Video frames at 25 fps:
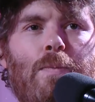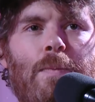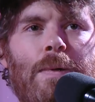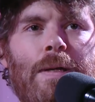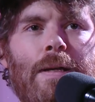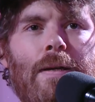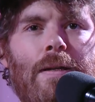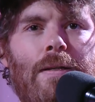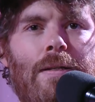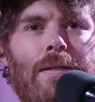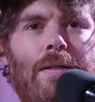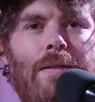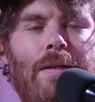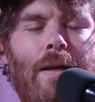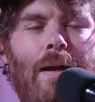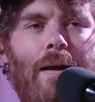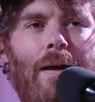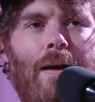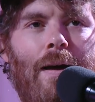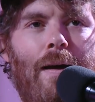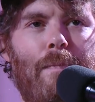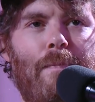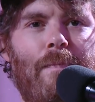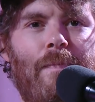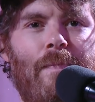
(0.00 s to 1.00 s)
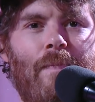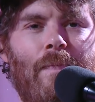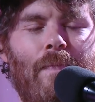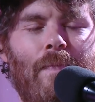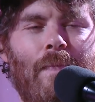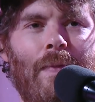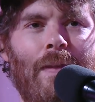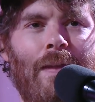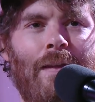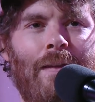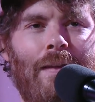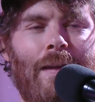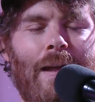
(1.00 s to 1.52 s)
piece,
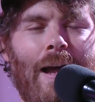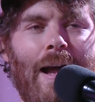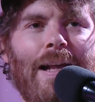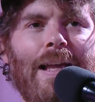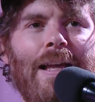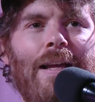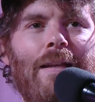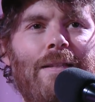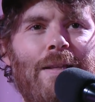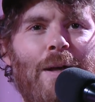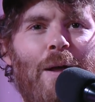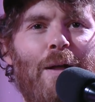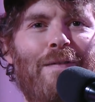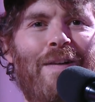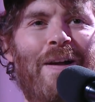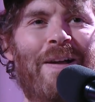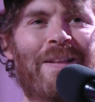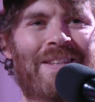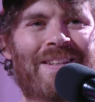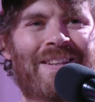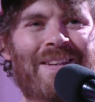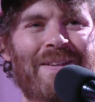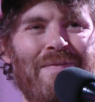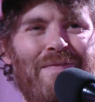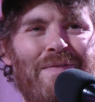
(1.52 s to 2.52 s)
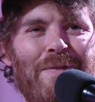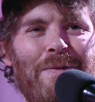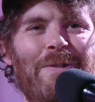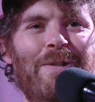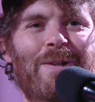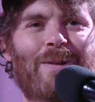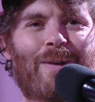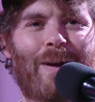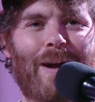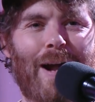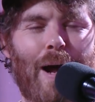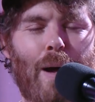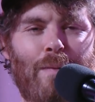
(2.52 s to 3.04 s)
I can't tell if it's
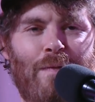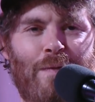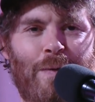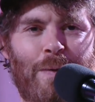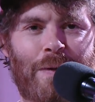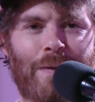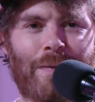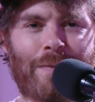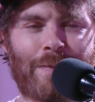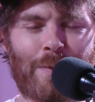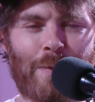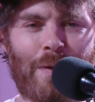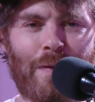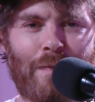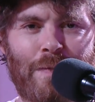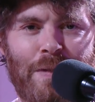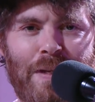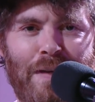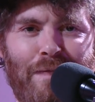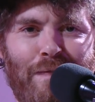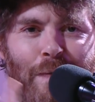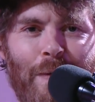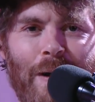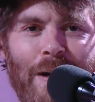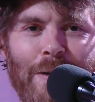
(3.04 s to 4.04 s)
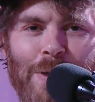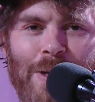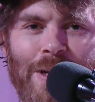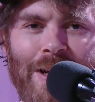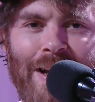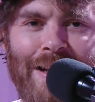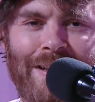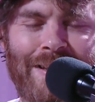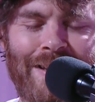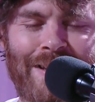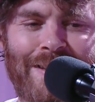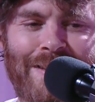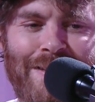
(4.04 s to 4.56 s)
confusing or helpful, sort of
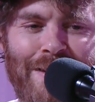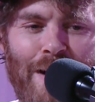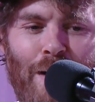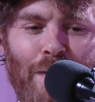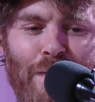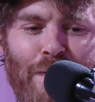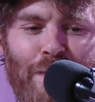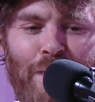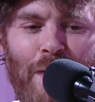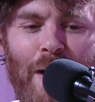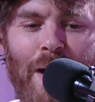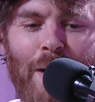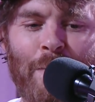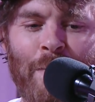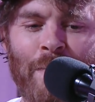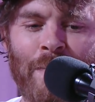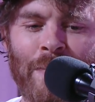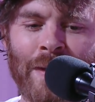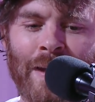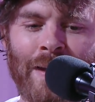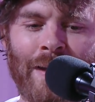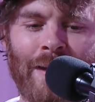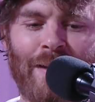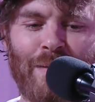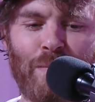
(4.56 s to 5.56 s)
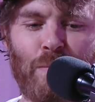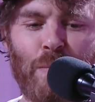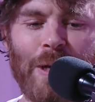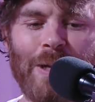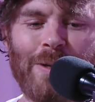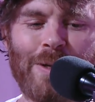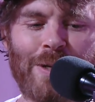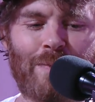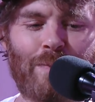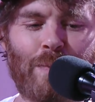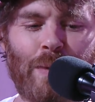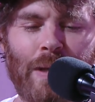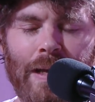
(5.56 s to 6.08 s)
differentiates itself from me
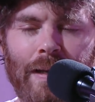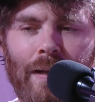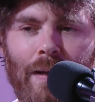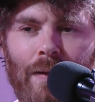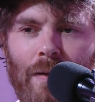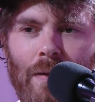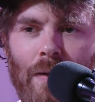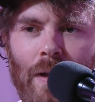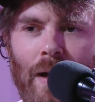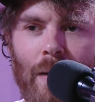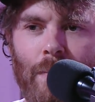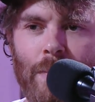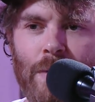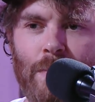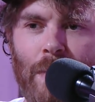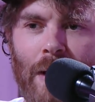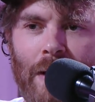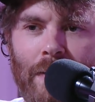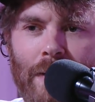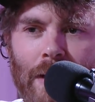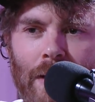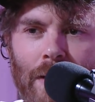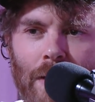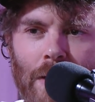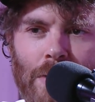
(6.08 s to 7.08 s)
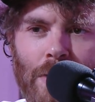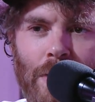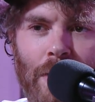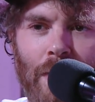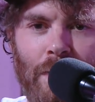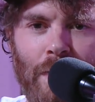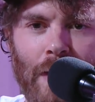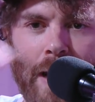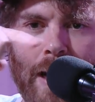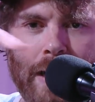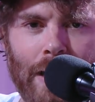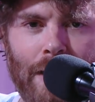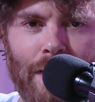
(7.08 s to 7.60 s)
just playing in clubs by the addition
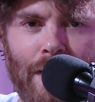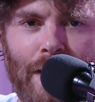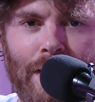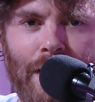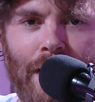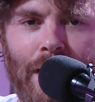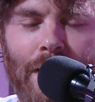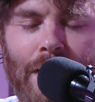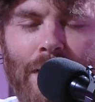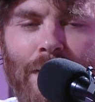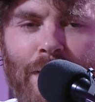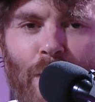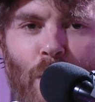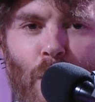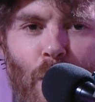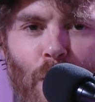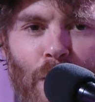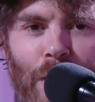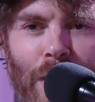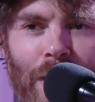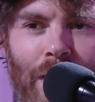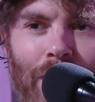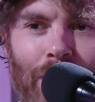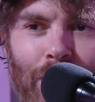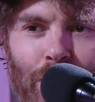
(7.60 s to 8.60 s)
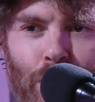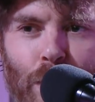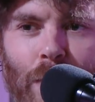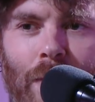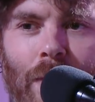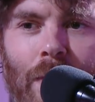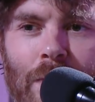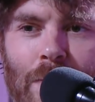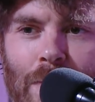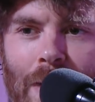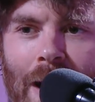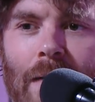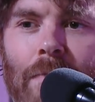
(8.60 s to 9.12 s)
of 8980 Book
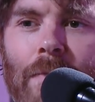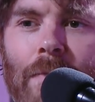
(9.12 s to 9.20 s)
of Travelers.